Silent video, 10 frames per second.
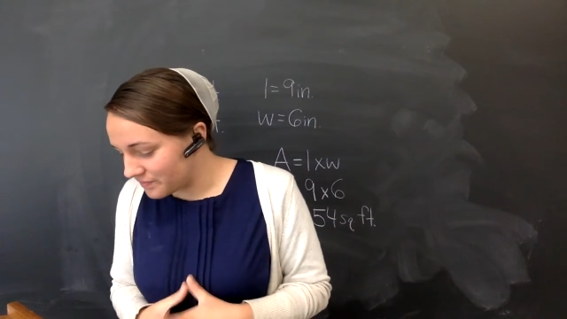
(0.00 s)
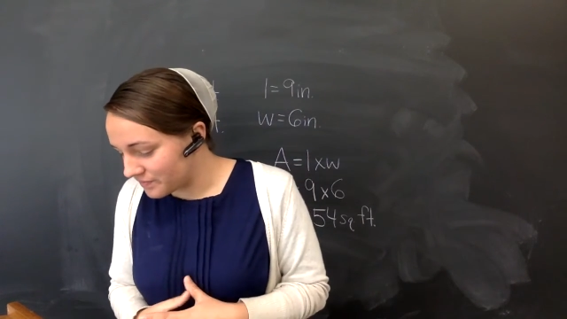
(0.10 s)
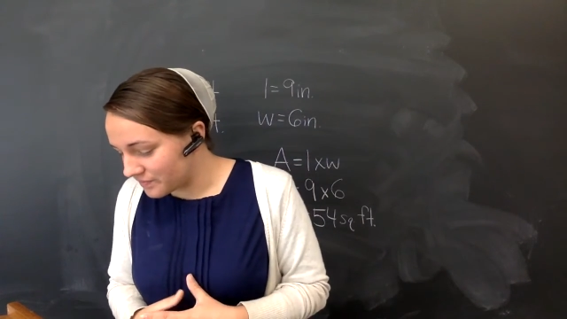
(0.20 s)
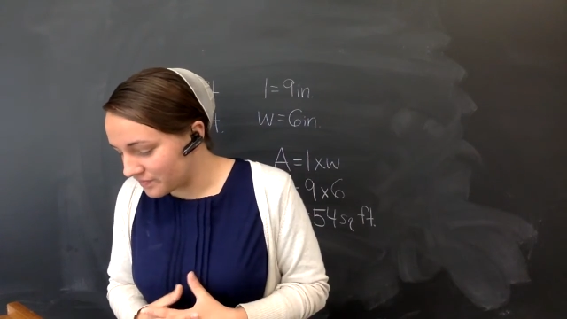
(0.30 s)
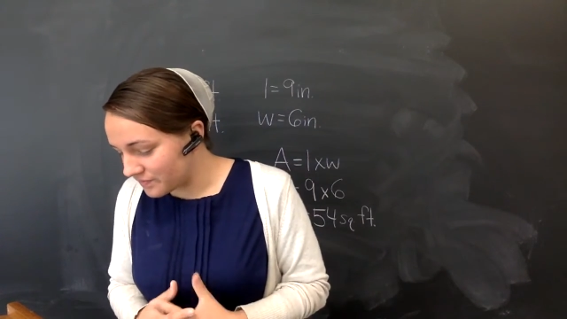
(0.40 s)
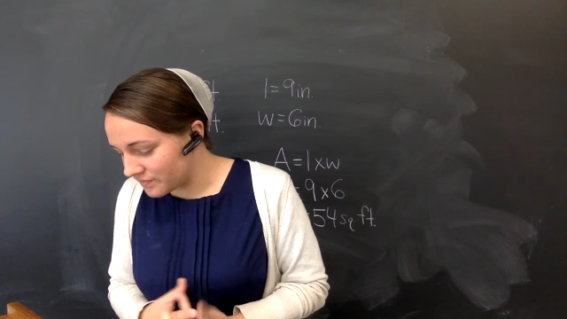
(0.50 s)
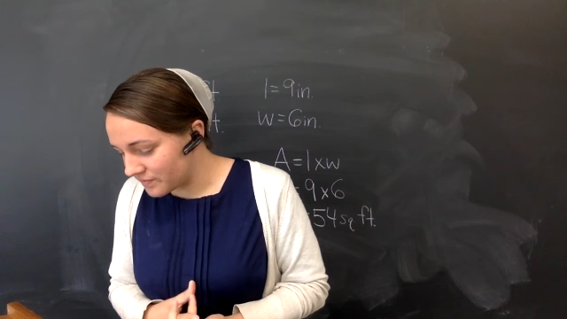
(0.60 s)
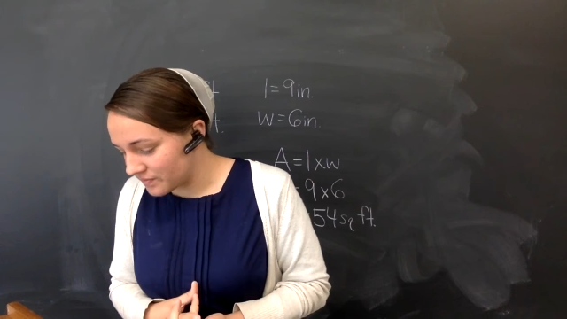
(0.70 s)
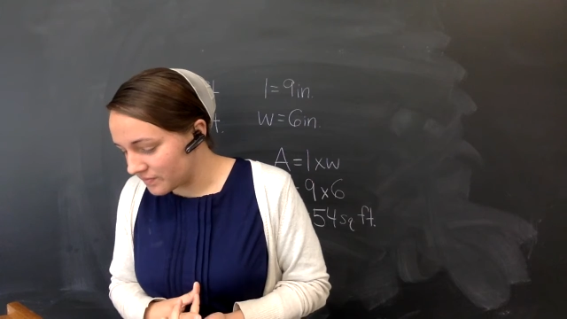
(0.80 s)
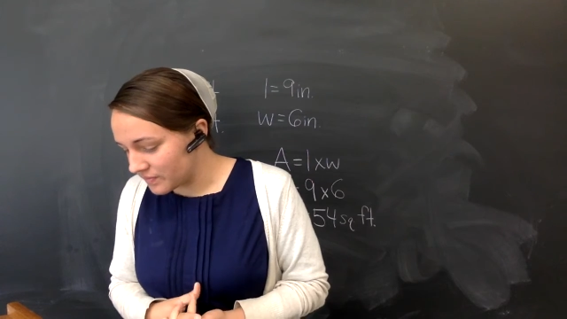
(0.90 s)

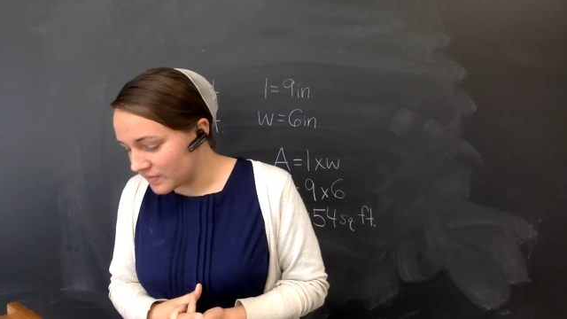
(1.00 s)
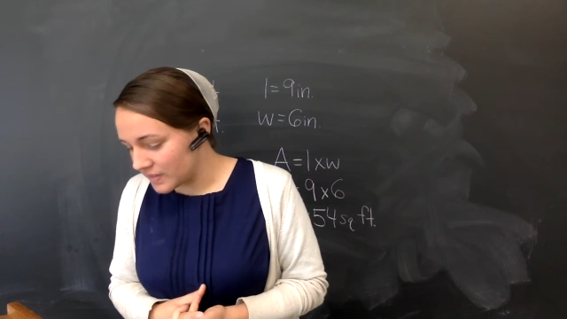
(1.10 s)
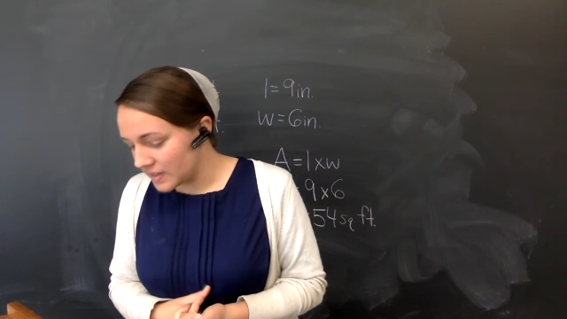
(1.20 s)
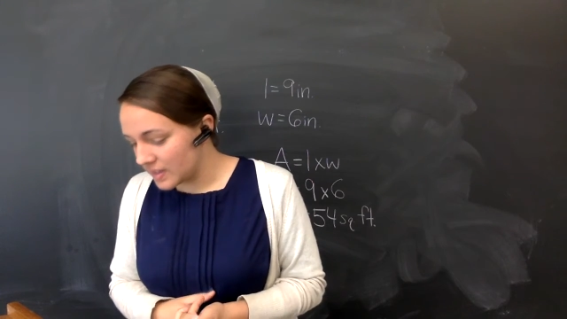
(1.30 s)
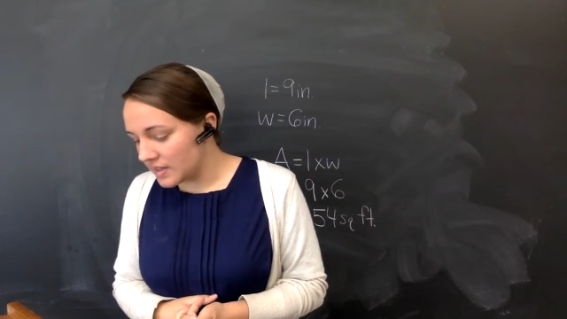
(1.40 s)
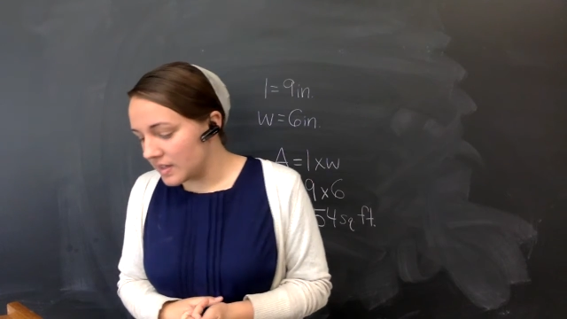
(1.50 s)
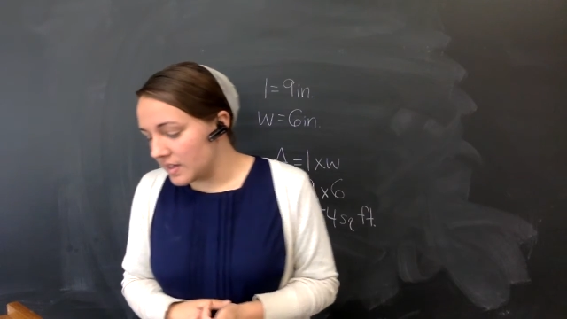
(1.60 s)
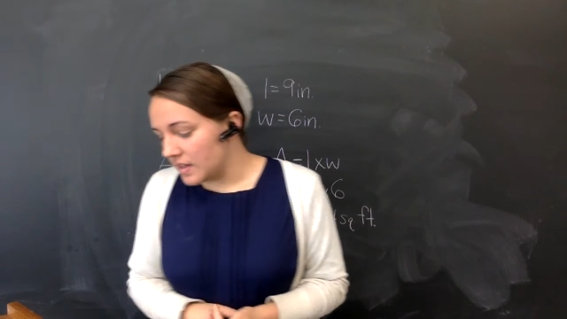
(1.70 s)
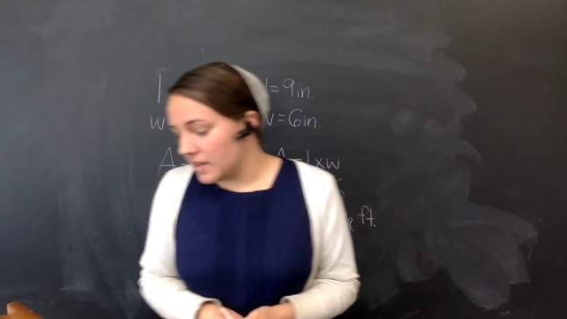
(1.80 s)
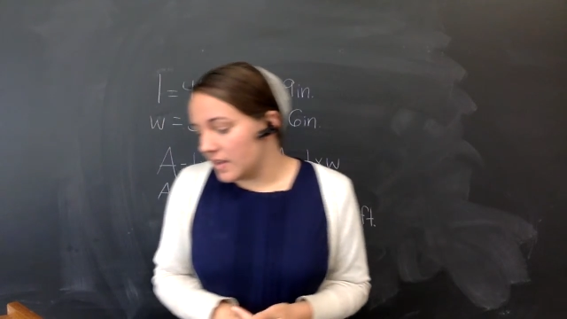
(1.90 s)
Nothing is said.